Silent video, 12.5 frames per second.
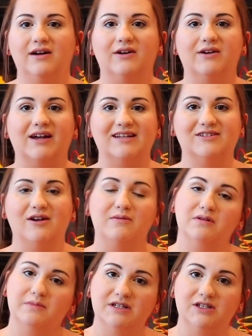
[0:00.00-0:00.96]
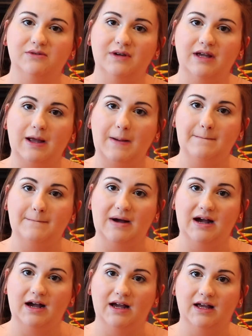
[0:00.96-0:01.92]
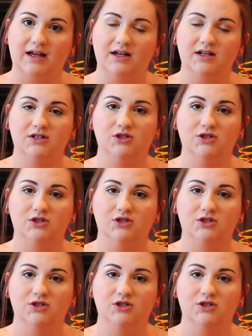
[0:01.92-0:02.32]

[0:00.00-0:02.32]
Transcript: Okay, so I'm gonna be doing my